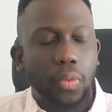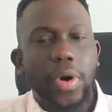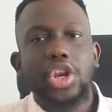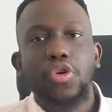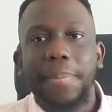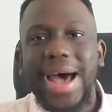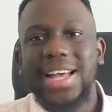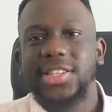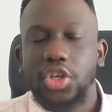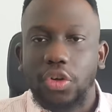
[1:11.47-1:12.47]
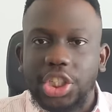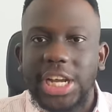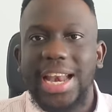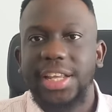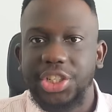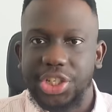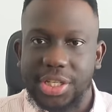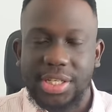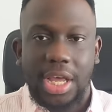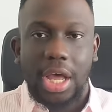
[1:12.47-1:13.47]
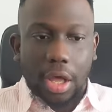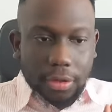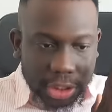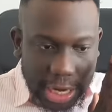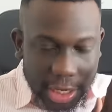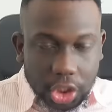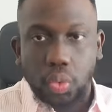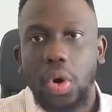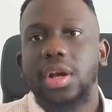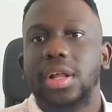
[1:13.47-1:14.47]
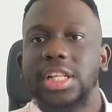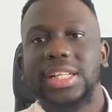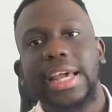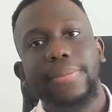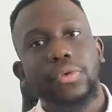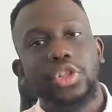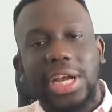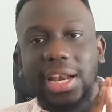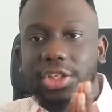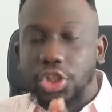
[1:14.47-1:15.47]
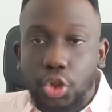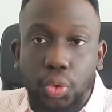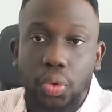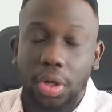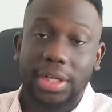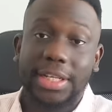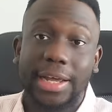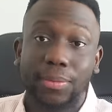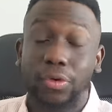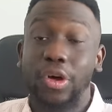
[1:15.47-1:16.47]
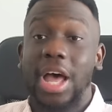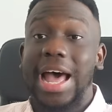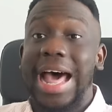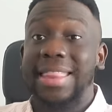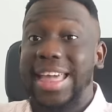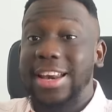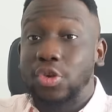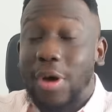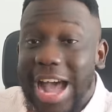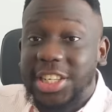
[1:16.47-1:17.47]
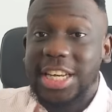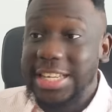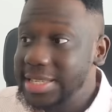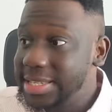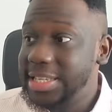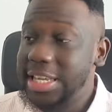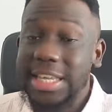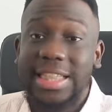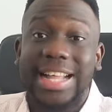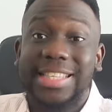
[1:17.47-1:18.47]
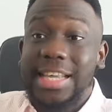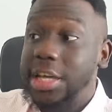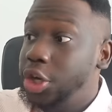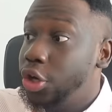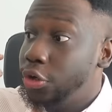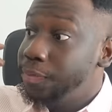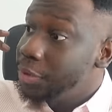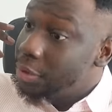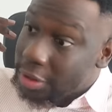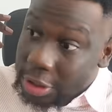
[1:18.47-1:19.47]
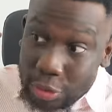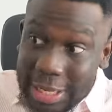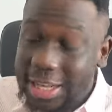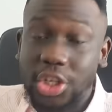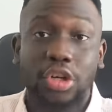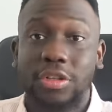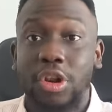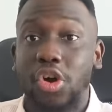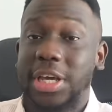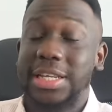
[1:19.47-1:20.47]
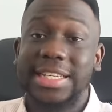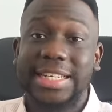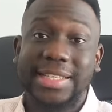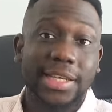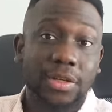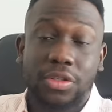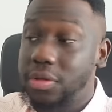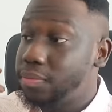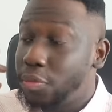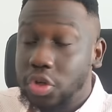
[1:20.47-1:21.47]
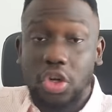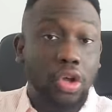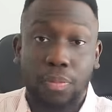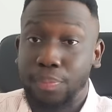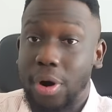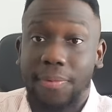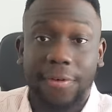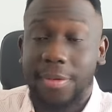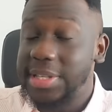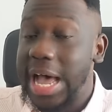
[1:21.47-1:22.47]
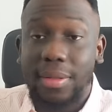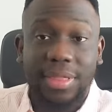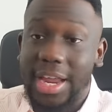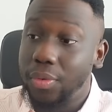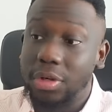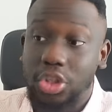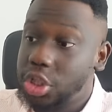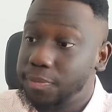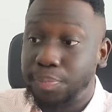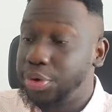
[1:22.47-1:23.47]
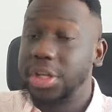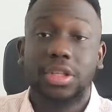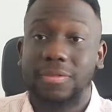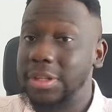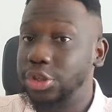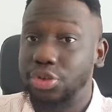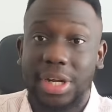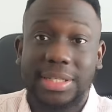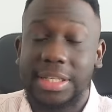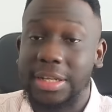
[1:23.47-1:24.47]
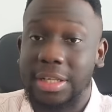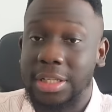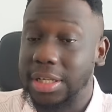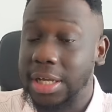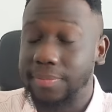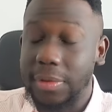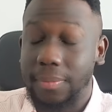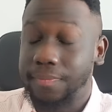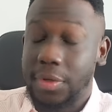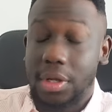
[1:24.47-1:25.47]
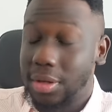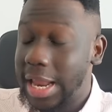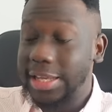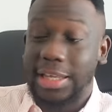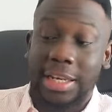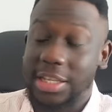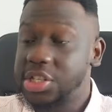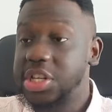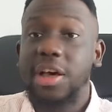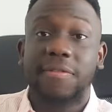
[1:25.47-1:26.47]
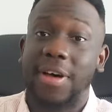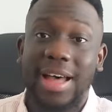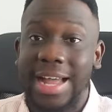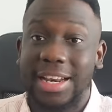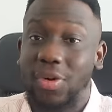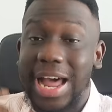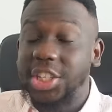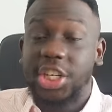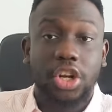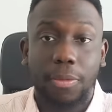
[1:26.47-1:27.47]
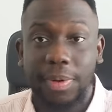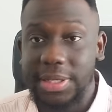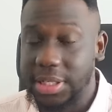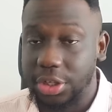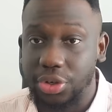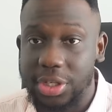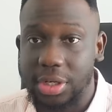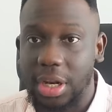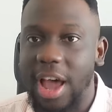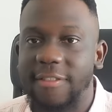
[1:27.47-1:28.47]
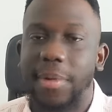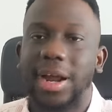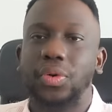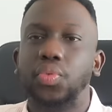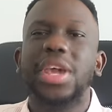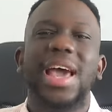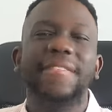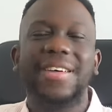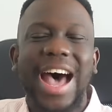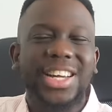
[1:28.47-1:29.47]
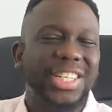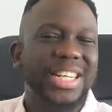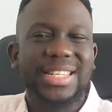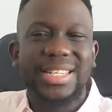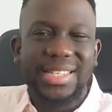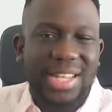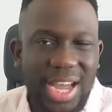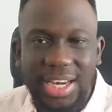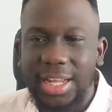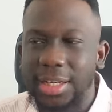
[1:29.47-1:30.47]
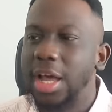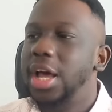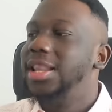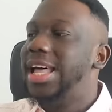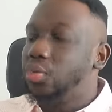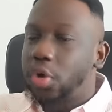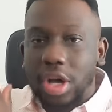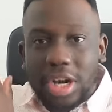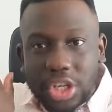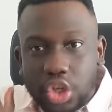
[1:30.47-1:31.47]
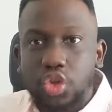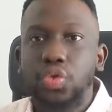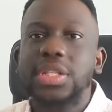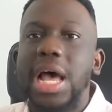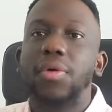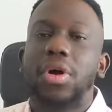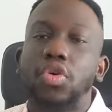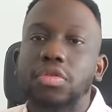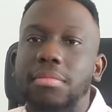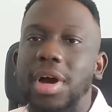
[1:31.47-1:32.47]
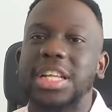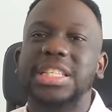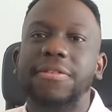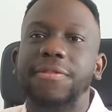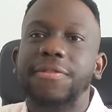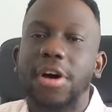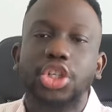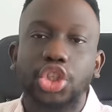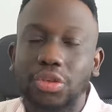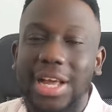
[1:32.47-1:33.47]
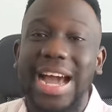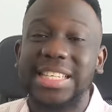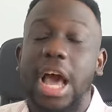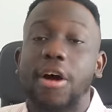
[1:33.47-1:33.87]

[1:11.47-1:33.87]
when you pass your challenges, challenge one on the demo, challenge two on the demo, and then you actually see that, you know, you get your login details. Most prop firms out there were just putting the trades in the in um, like in the server, and they were actually not placing the trades on the live market. We have actually decided that we're gonna use our own money to fund you guys